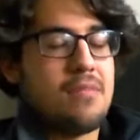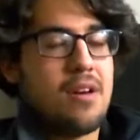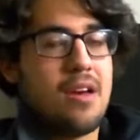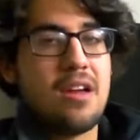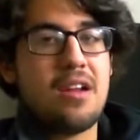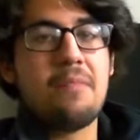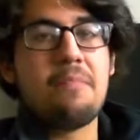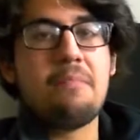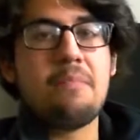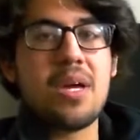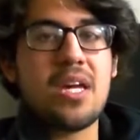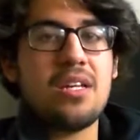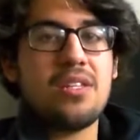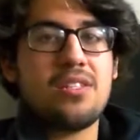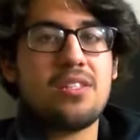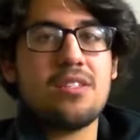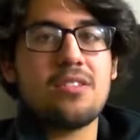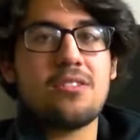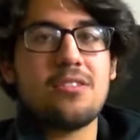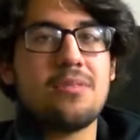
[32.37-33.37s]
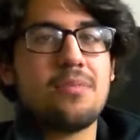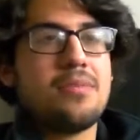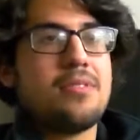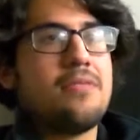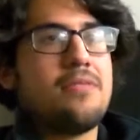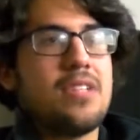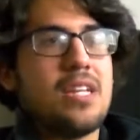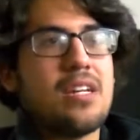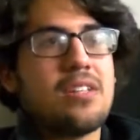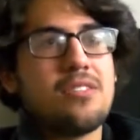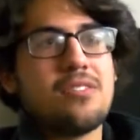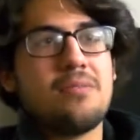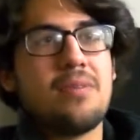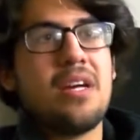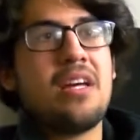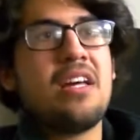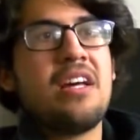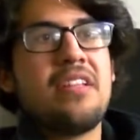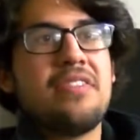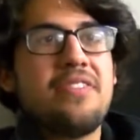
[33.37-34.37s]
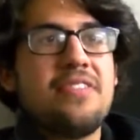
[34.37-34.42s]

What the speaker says: an amazing interpretive dancer, man.